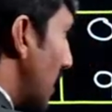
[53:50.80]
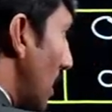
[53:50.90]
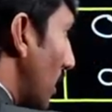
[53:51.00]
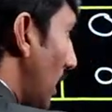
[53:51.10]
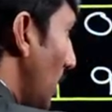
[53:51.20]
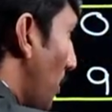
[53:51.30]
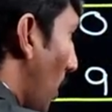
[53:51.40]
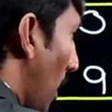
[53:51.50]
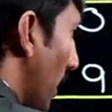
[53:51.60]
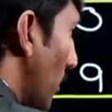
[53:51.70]
this, keep
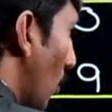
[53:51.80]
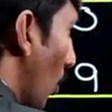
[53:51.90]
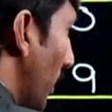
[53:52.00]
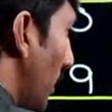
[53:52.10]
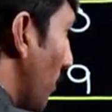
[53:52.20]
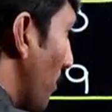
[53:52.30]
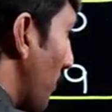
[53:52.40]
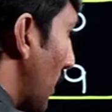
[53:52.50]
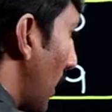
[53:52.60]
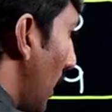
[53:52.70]
on
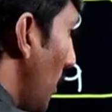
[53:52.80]
going,